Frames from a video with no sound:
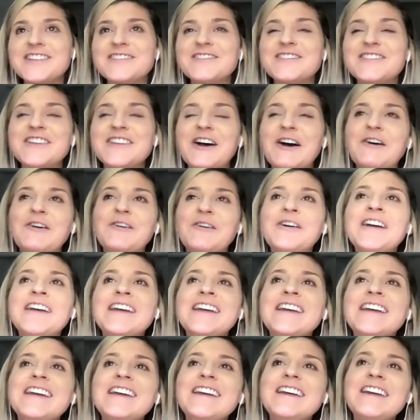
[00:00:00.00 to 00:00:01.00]
So,
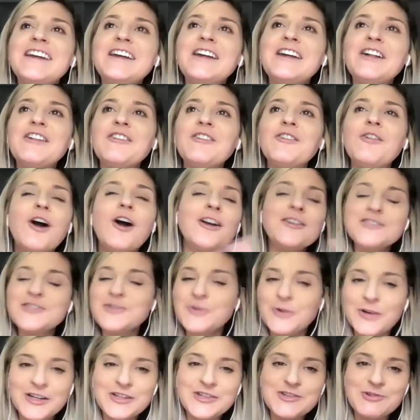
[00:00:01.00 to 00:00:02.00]
long
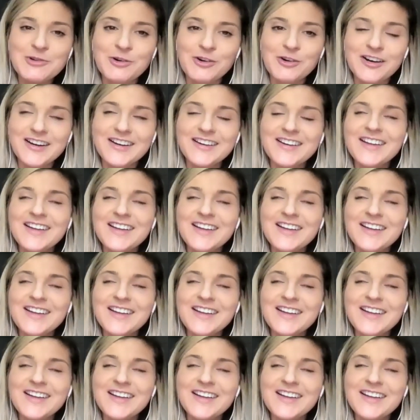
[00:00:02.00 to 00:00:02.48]
story short,